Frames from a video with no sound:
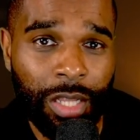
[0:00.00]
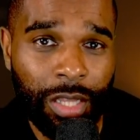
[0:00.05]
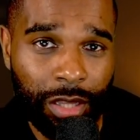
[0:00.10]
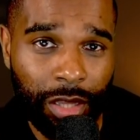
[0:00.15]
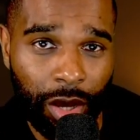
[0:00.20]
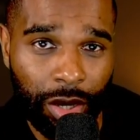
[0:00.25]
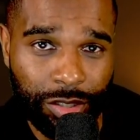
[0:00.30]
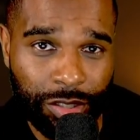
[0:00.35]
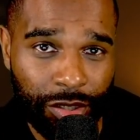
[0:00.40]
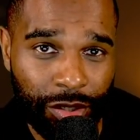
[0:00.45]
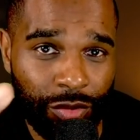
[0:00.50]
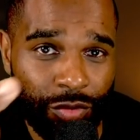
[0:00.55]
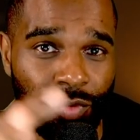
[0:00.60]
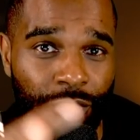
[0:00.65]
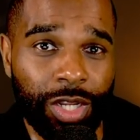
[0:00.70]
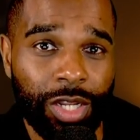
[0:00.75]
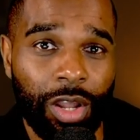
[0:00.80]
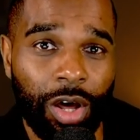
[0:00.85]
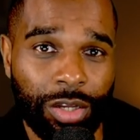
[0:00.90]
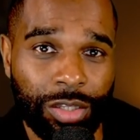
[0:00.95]

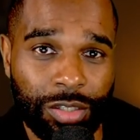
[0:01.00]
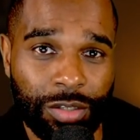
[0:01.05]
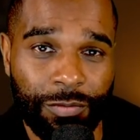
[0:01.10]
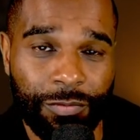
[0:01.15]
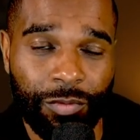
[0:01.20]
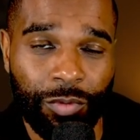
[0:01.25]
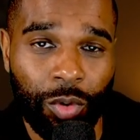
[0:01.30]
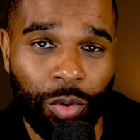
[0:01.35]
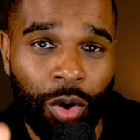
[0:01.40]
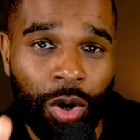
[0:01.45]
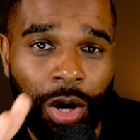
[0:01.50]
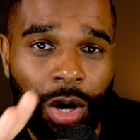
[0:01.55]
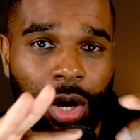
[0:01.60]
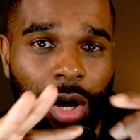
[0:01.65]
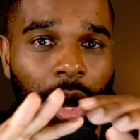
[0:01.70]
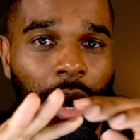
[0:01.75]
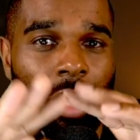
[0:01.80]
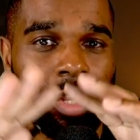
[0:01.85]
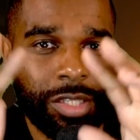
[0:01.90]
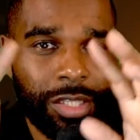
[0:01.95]
93 94
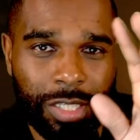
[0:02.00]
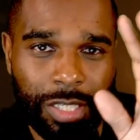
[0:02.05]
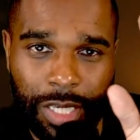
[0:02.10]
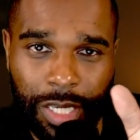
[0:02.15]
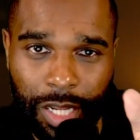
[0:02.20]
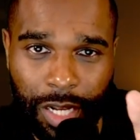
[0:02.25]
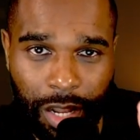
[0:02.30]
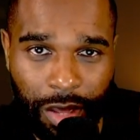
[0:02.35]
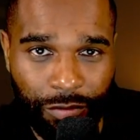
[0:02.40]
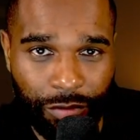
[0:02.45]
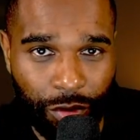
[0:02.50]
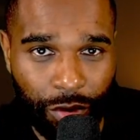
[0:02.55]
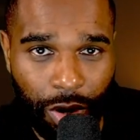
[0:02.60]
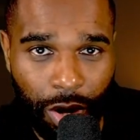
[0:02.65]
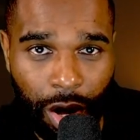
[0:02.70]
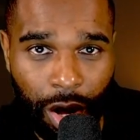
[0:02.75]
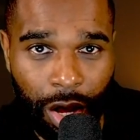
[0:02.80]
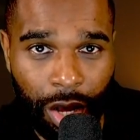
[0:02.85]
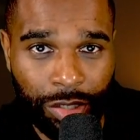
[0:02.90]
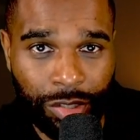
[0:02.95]
God tier level
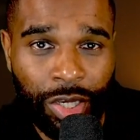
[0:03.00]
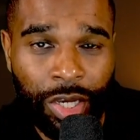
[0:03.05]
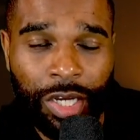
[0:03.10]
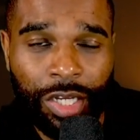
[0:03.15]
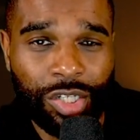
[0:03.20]
cars,